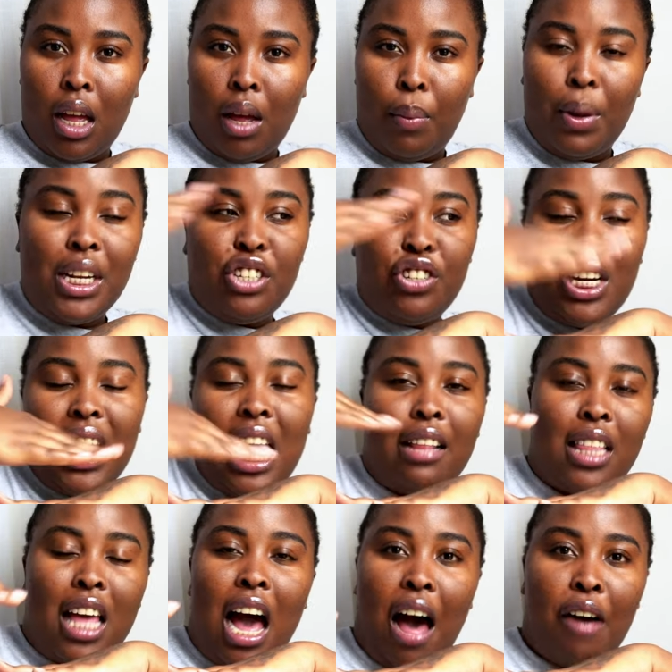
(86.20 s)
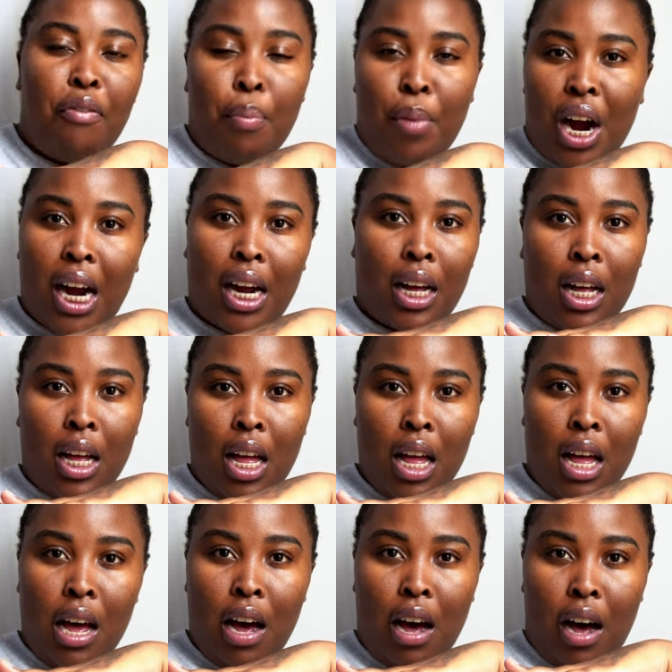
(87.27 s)
We're literally at the half mark
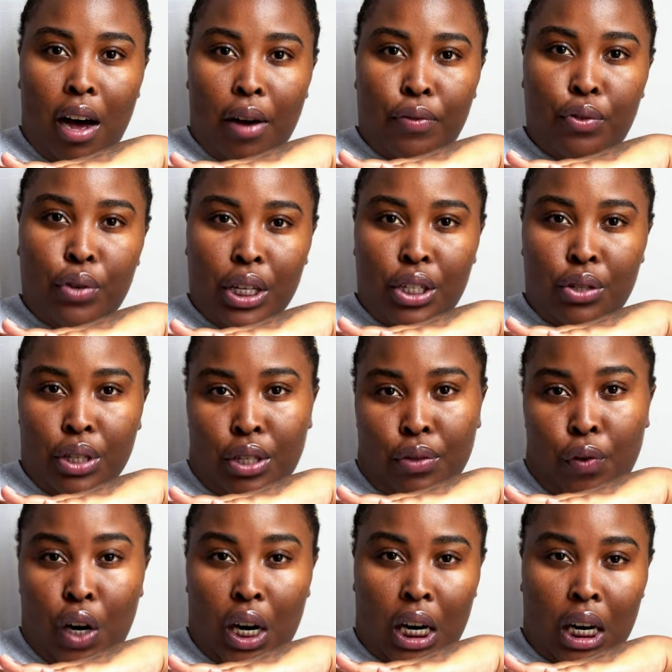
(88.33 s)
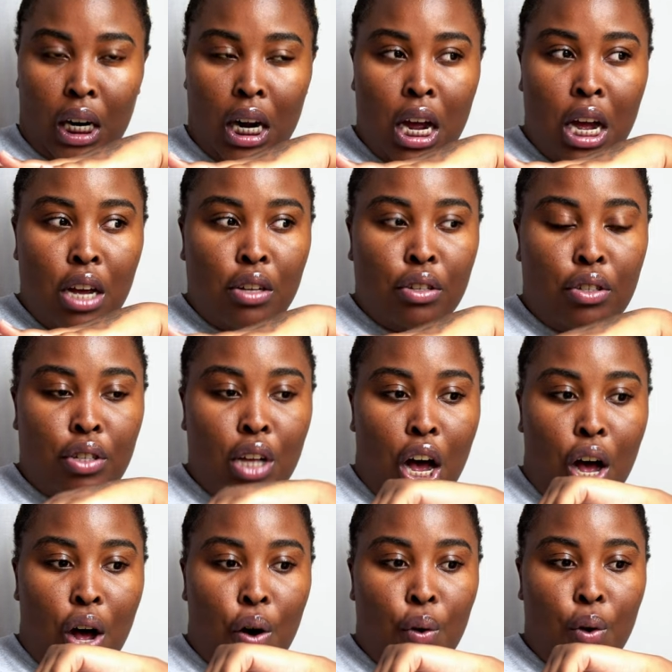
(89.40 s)
of 2024.
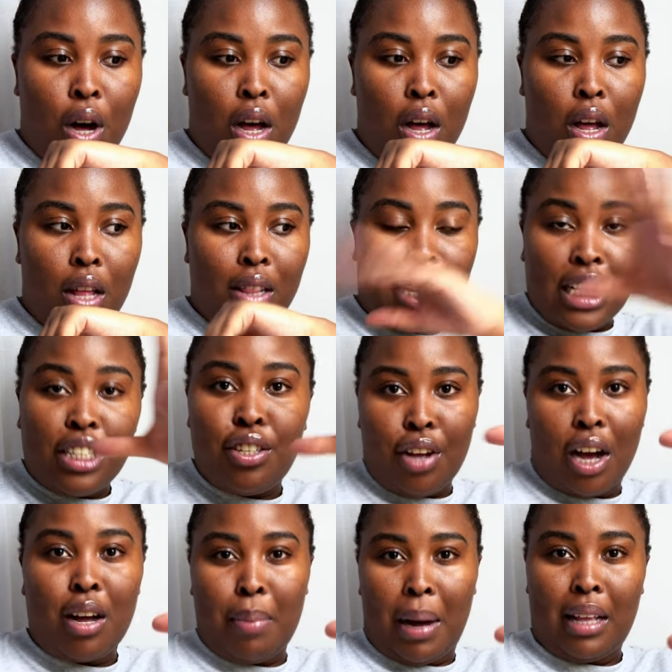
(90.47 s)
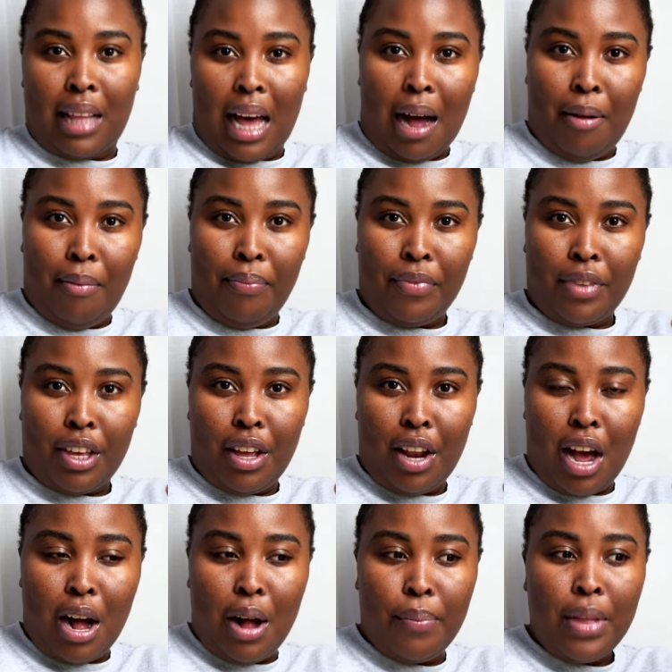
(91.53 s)
So let's talk about that, you
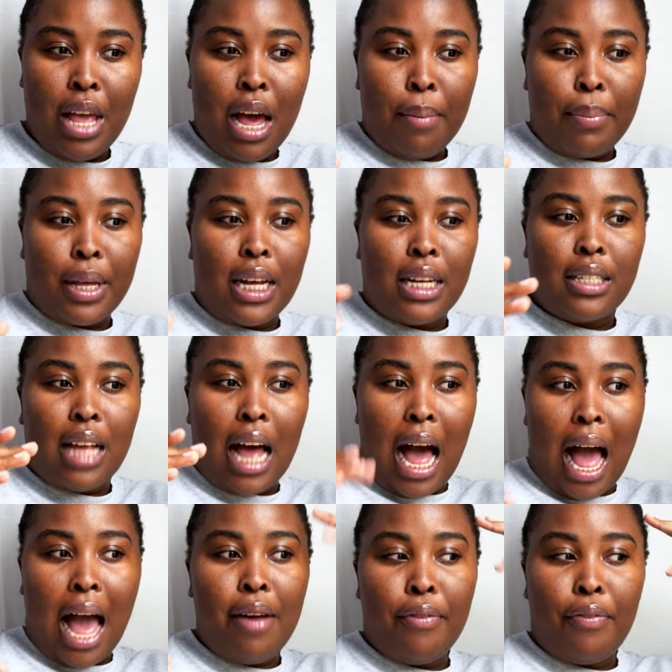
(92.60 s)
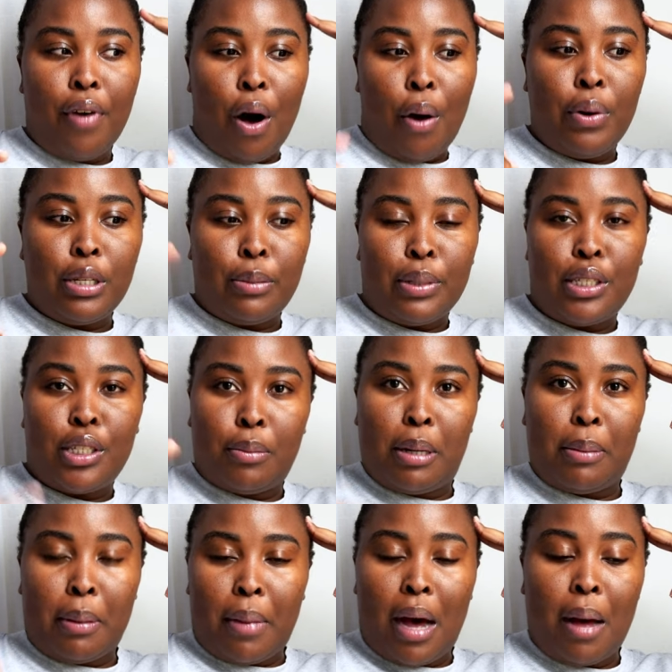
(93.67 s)
know, because I've always been told by
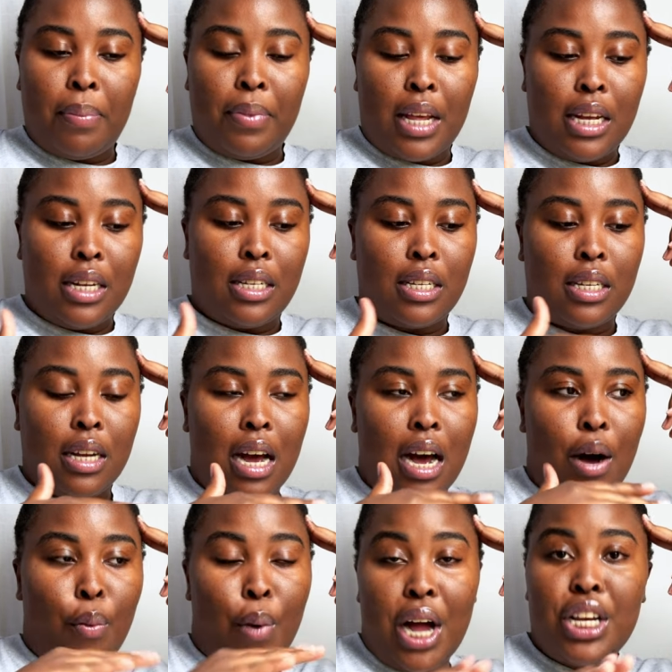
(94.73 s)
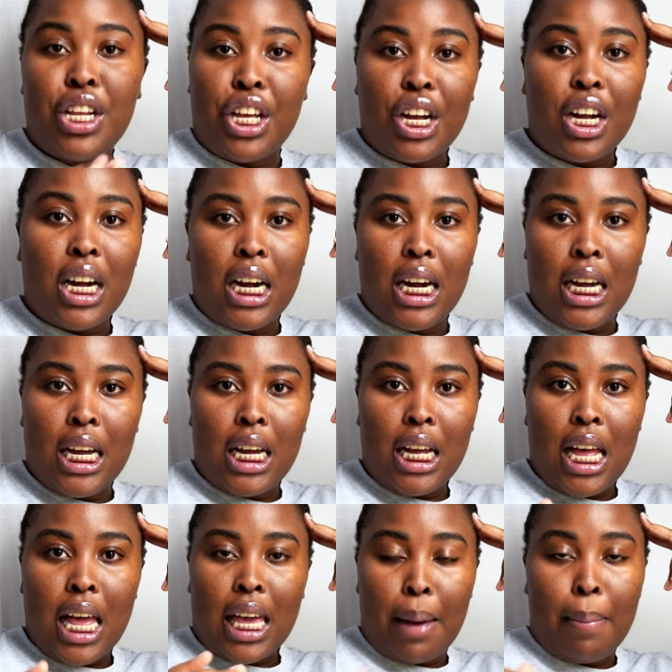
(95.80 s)
my mom that one year
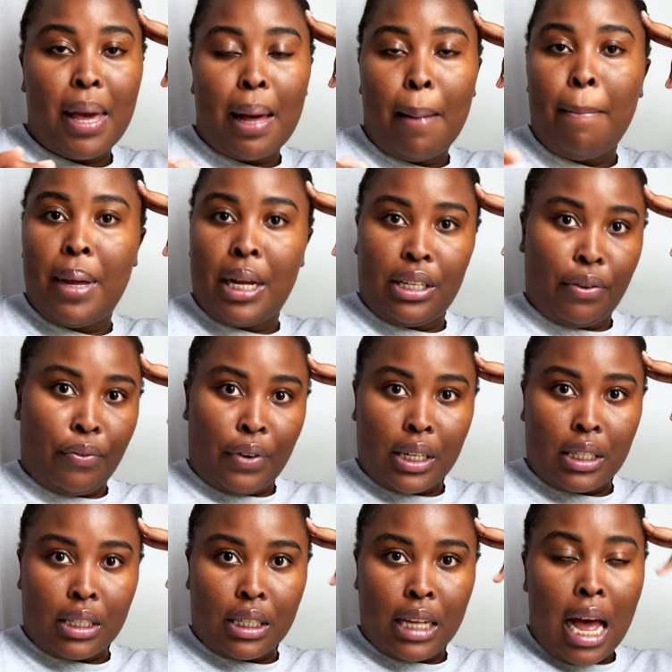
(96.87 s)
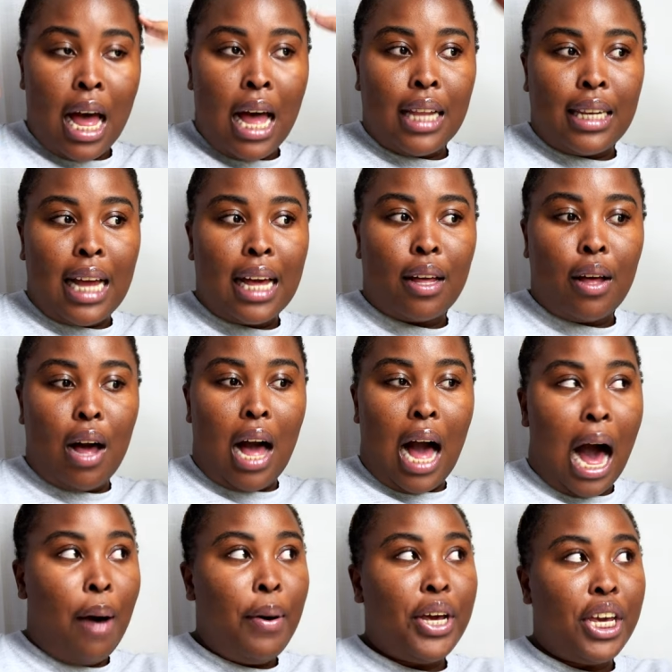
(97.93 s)
can make a big difference. Like
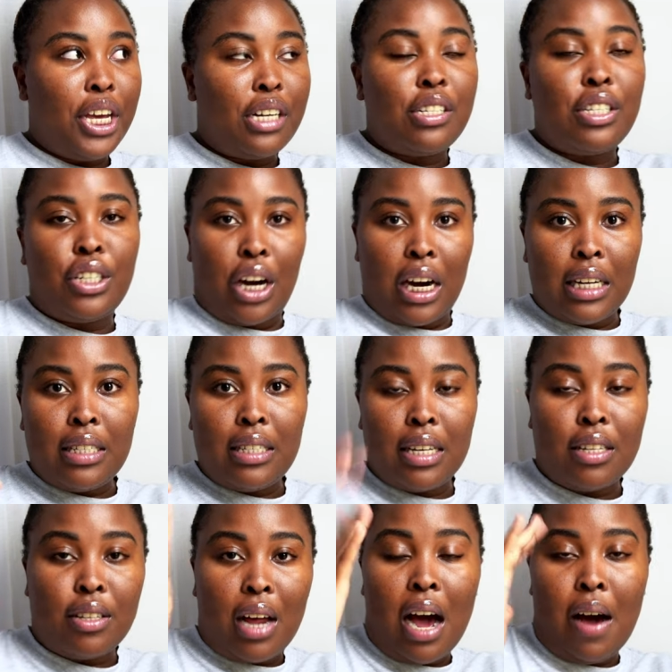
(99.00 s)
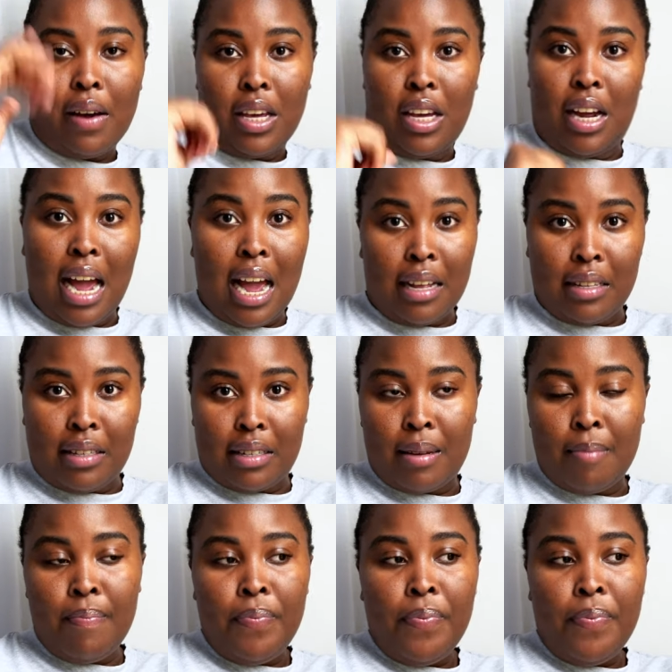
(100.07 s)
how a year starts is not how a year ends.